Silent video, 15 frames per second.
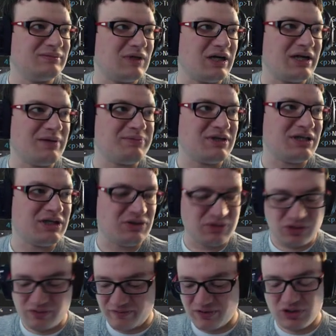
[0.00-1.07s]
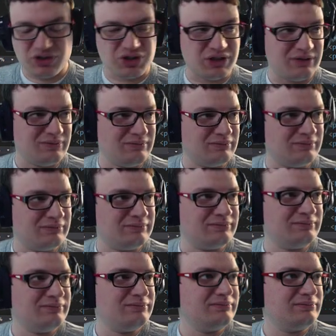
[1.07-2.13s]
updating to a new version,
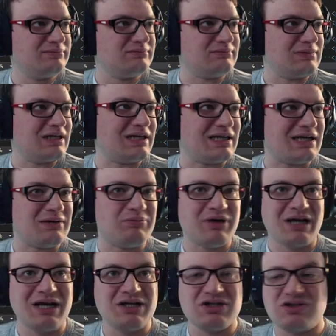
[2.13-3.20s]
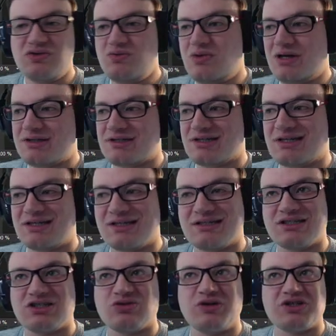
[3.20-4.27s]
but I do want to connect
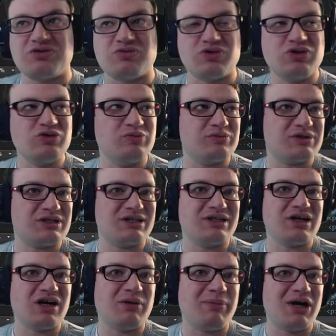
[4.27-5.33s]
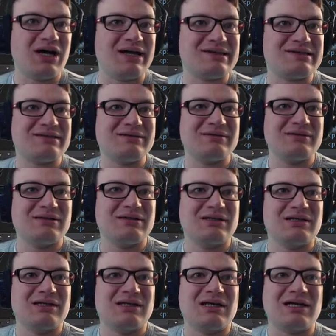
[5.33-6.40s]
to Twitch rooms in our bot.
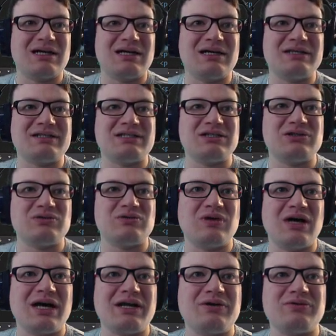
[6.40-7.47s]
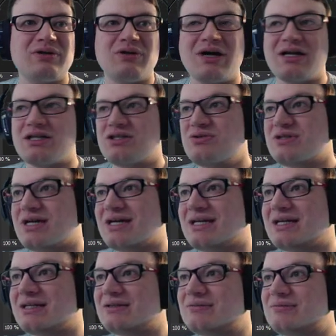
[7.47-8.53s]
So I don't know how to do that
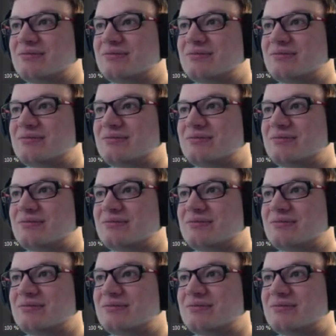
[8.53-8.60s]
yet.